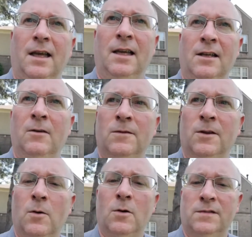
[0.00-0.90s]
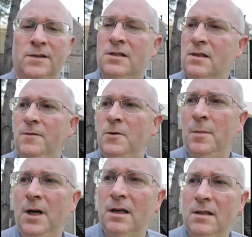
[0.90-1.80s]
And over the course of just a few
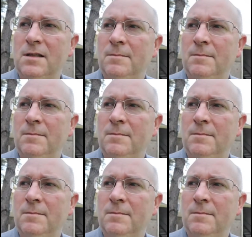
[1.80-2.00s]
months,